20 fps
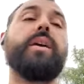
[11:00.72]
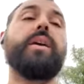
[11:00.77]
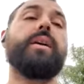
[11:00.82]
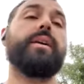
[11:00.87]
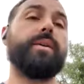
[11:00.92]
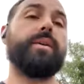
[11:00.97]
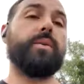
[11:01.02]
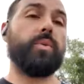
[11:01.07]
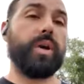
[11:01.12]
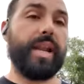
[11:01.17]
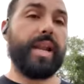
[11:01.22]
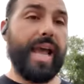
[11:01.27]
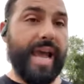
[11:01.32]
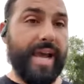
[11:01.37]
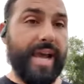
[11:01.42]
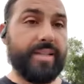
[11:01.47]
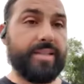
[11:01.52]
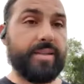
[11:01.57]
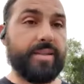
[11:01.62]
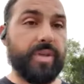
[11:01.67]
Then we're going to
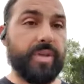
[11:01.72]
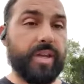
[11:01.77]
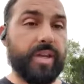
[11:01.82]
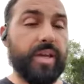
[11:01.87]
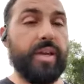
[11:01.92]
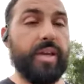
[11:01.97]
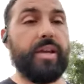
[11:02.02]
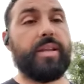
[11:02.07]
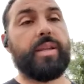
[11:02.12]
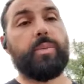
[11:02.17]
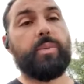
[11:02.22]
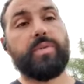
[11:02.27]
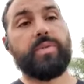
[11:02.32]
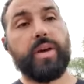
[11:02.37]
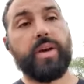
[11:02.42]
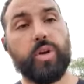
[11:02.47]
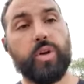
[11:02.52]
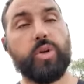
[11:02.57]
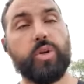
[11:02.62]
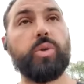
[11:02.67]
add something in. Then we've got
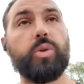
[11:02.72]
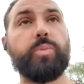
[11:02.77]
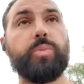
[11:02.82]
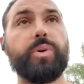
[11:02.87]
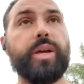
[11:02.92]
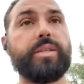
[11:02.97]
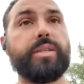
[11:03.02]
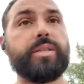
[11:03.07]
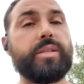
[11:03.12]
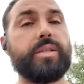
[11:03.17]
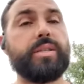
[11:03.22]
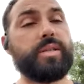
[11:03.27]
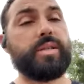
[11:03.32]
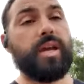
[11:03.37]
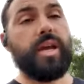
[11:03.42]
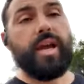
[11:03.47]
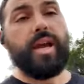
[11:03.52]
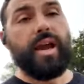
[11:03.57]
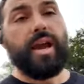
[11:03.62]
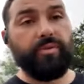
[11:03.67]
our shoulder presses.
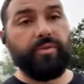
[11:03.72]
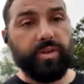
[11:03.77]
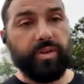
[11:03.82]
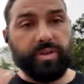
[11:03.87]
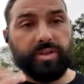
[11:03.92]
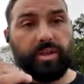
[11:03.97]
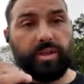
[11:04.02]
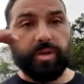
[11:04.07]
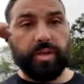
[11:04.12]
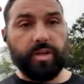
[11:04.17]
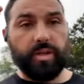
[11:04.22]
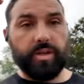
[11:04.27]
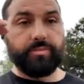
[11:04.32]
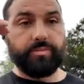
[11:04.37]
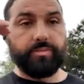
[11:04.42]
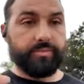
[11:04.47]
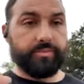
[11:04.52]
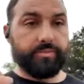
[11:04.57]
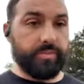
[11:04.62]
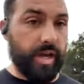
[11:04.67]
Everything's going to be
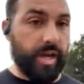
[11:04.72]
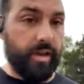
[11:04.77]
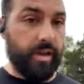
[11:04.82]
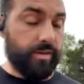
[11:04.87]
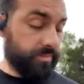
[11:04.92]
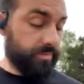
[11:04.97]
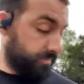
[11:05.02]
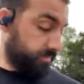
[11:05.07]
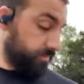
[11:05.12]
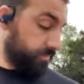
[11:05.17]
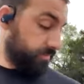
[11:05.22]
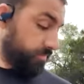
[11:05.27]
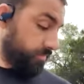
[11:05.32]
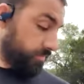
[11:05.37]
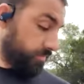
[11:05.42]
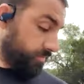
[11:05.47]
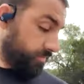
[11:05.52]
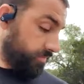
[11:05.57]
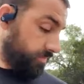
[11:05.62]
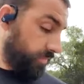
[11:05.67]
kind of
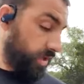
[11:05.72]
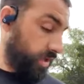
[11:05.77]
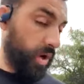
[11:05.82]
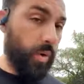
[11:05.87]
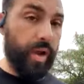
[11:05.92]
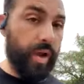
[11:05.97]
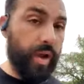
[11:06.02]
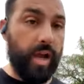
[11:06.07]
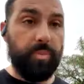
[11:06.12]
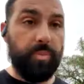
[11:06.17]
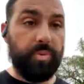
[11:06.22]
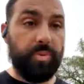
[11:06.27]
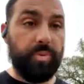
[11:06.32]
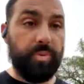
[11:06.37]
going up a little bit